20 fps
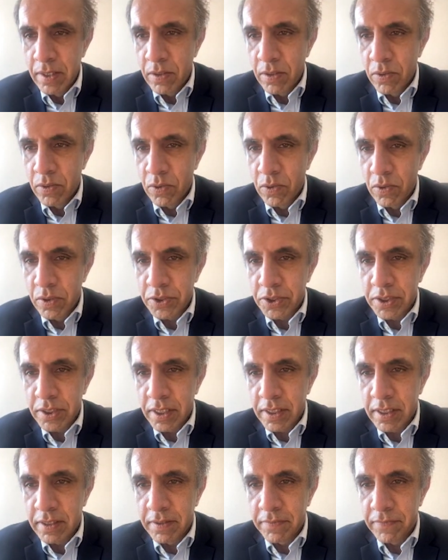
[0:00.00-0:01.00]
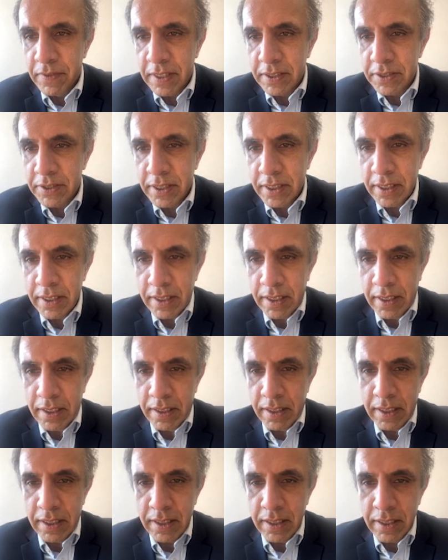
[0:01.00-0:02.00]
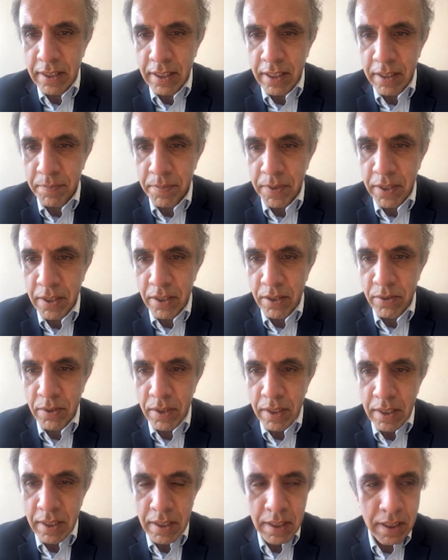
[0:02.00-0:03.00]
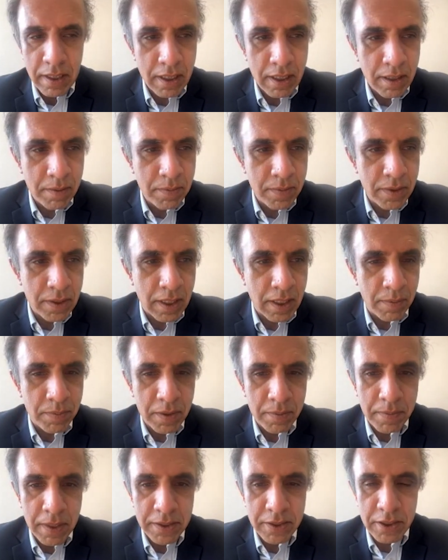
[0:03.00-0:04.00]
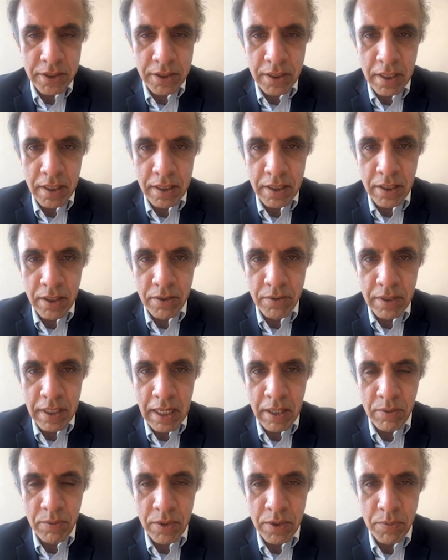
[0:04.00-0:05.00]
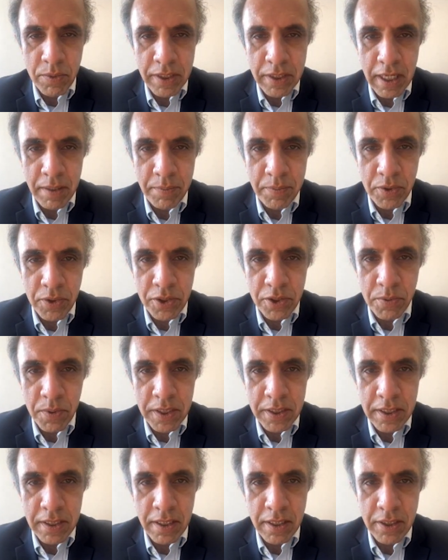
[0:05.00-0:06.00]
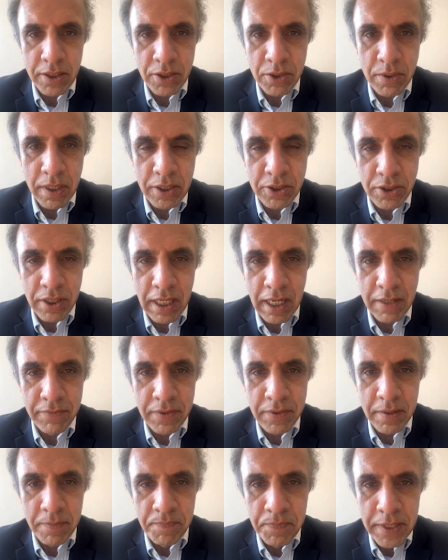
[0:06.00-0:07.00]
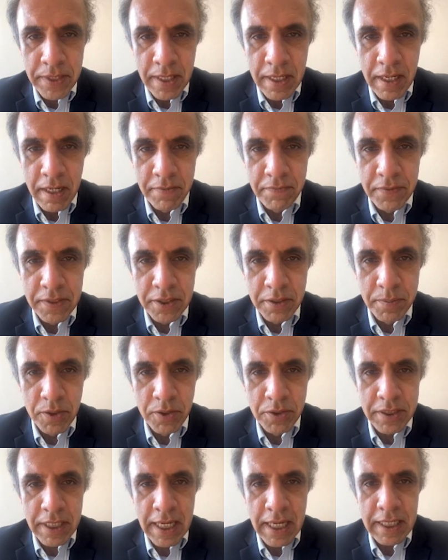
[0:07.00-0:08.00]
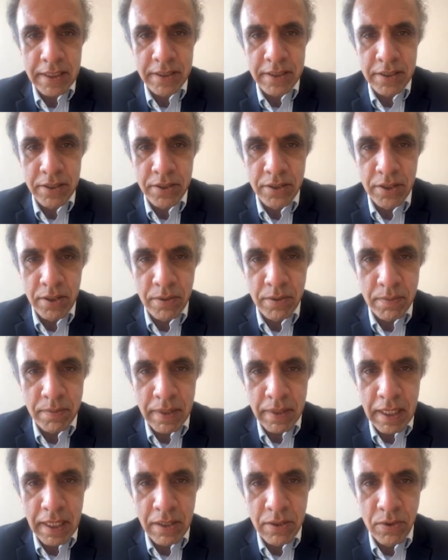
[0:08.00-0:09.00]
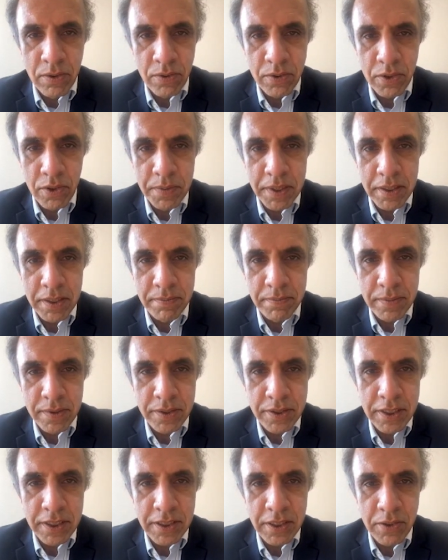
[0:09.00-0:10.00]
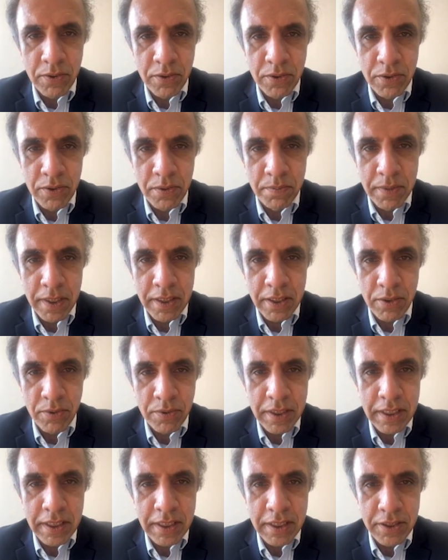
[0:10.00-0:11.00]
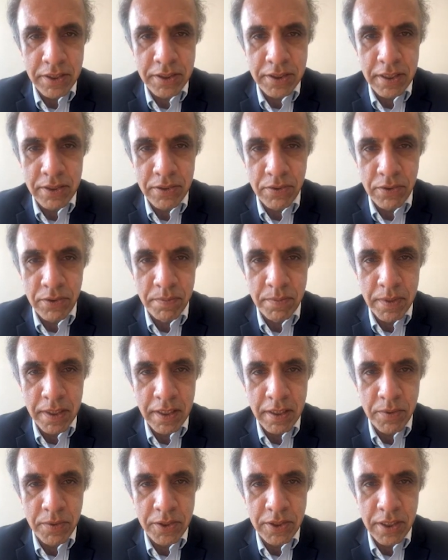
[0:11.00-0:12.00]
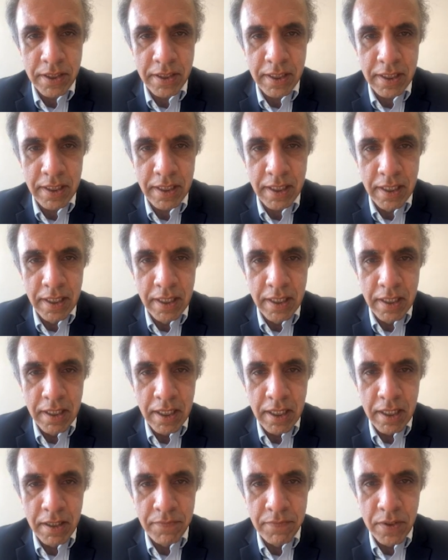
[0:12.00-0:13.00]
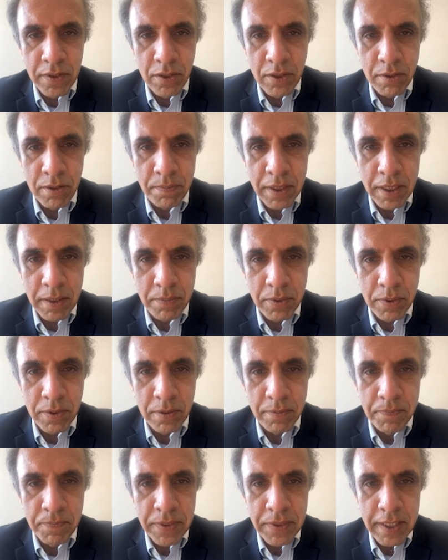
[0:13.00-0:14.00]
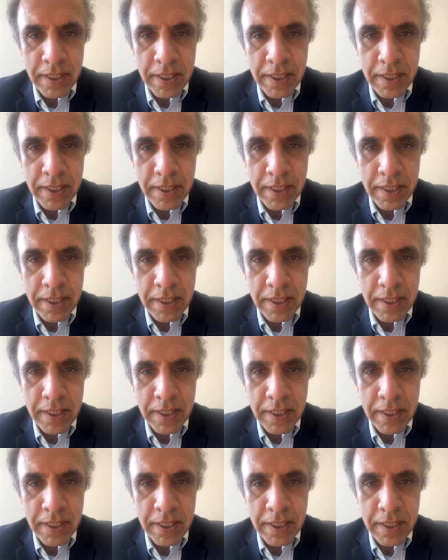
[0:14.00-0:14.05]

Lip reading: or started investing in the IPO a couple of months ago, now with April the 29th, you actually have a visible date and you know how long you'll be sitting on your money or needing to sit on your money, which I think for a lot of people